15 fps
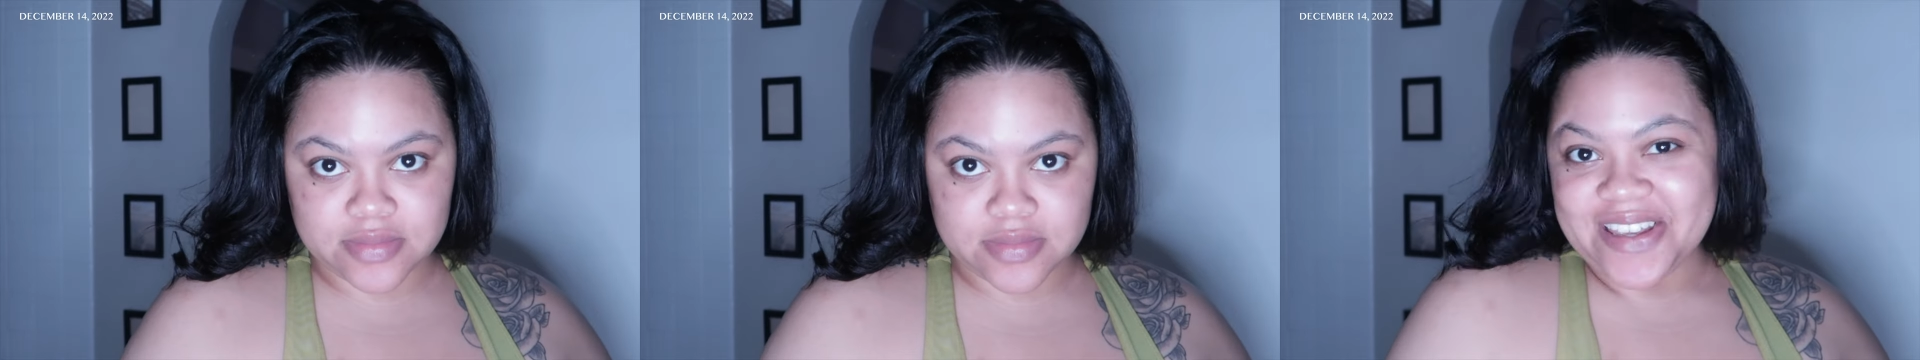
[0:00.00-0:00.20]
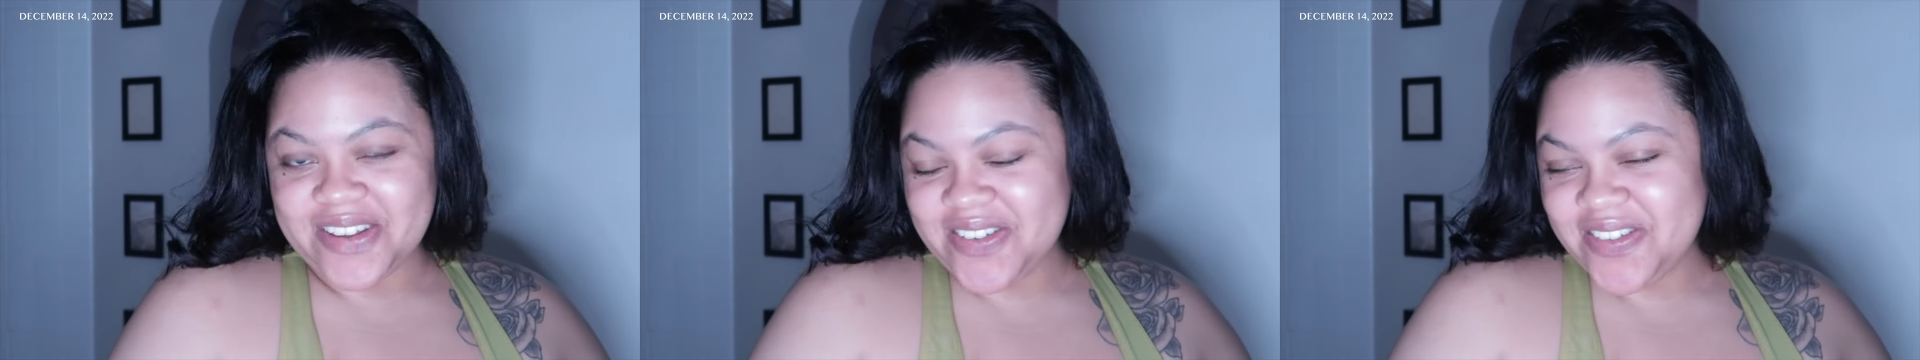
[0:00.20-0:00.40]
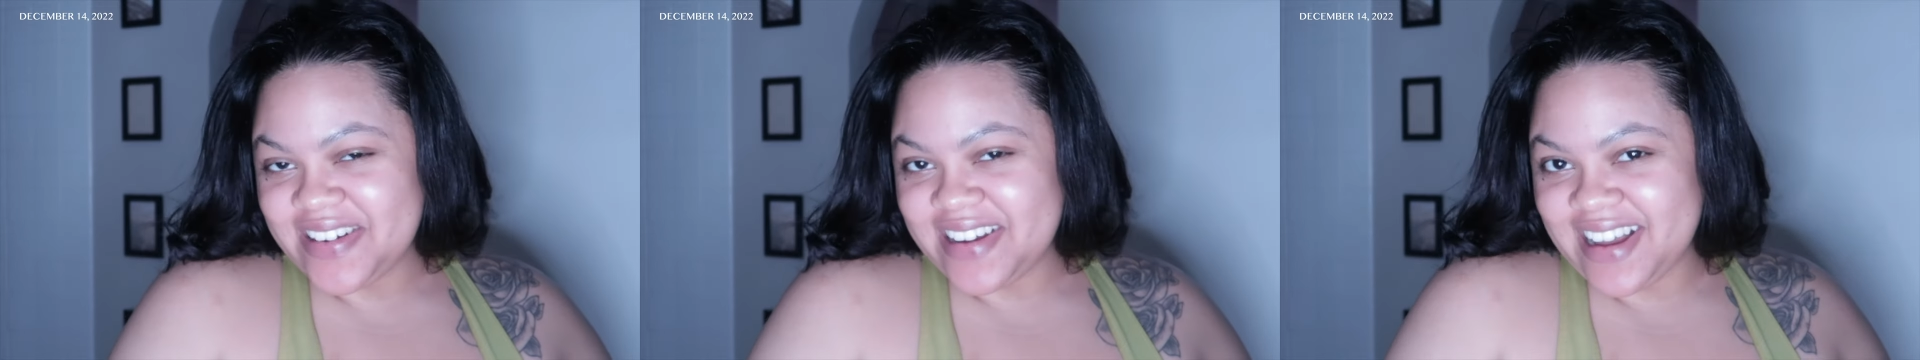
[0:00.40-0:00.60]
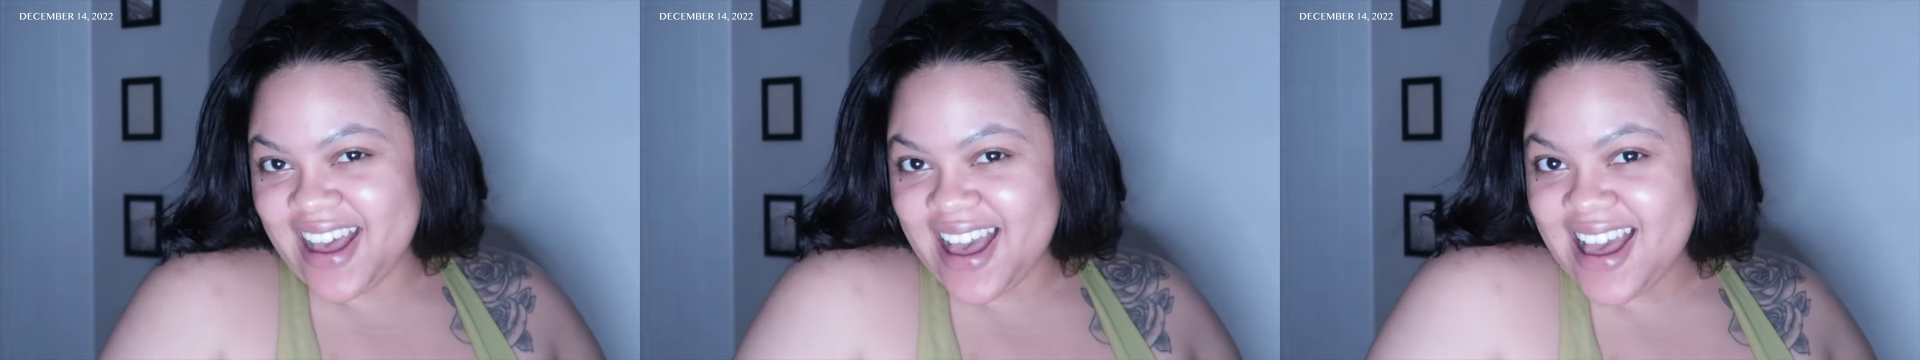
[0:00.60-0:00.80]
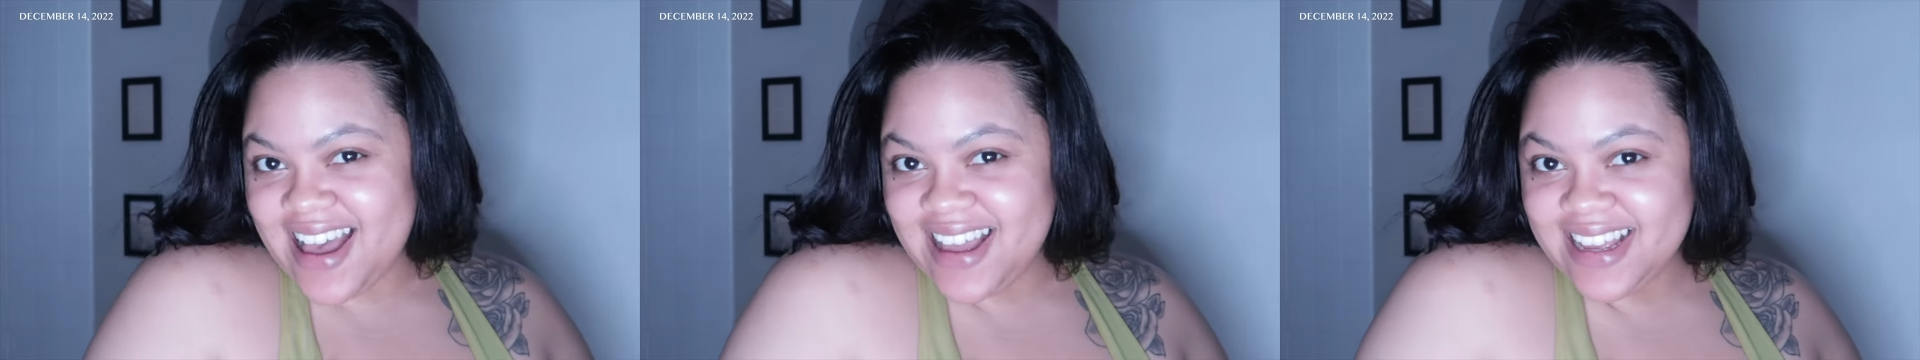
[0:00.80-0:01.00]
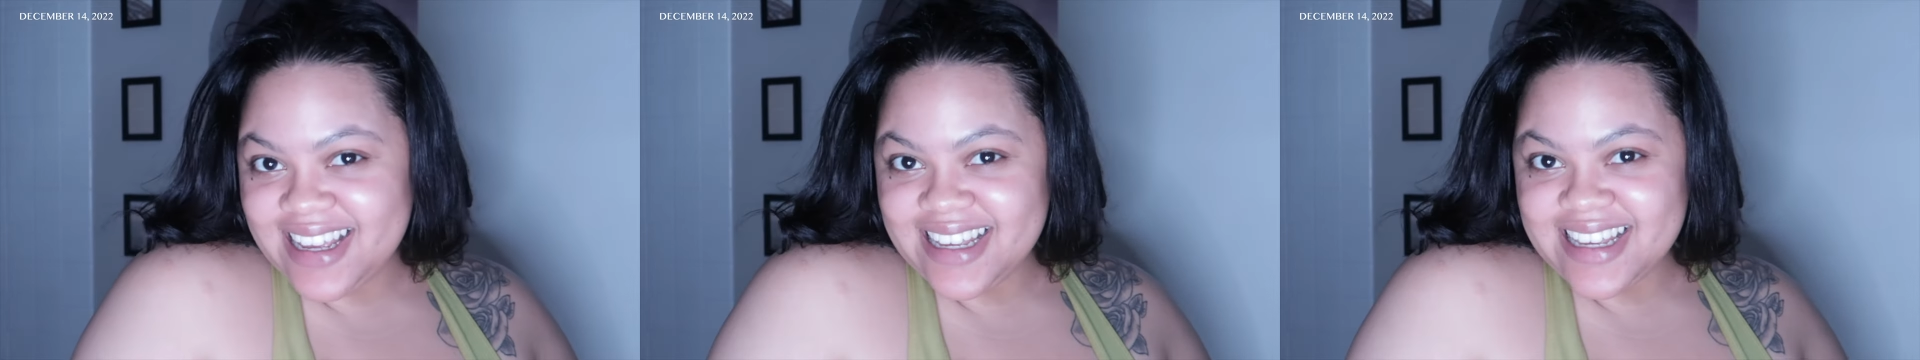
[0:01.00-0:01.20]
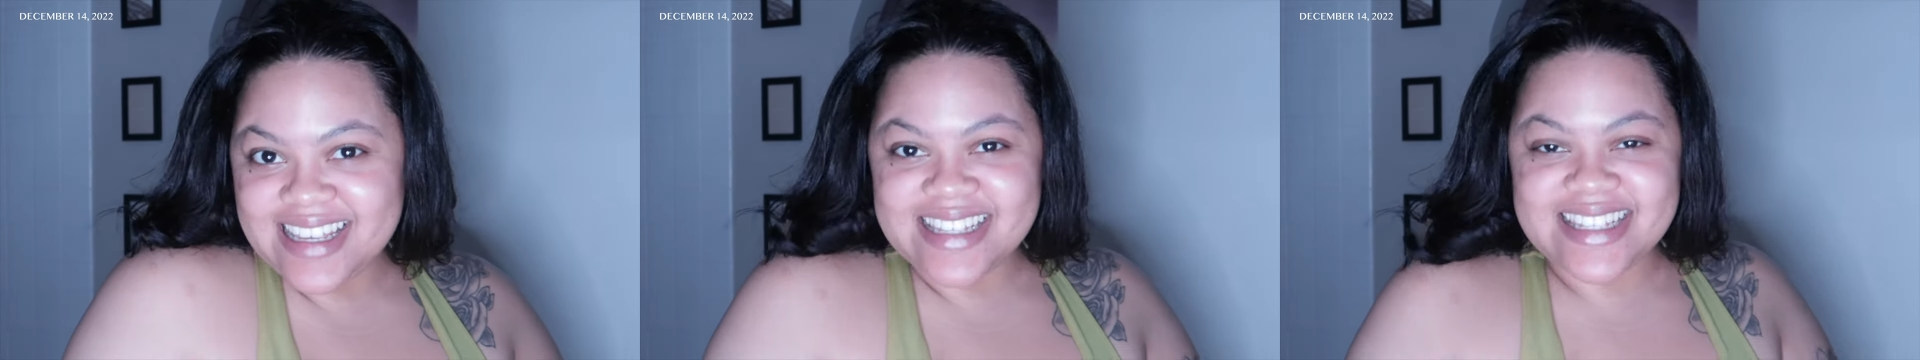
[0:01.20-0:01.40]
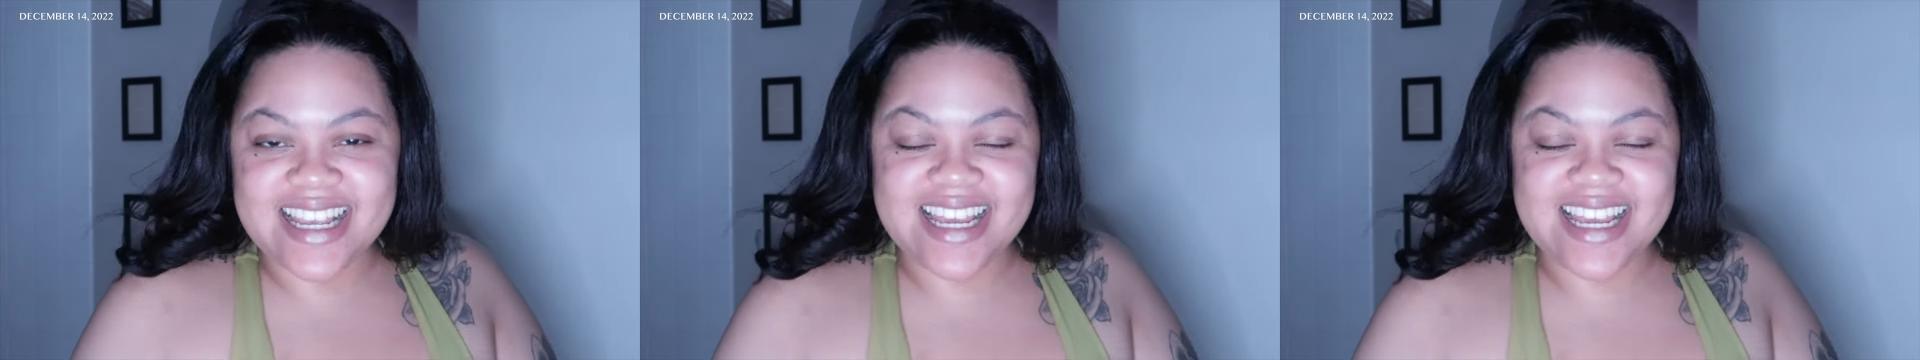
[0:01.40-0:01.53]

You guys,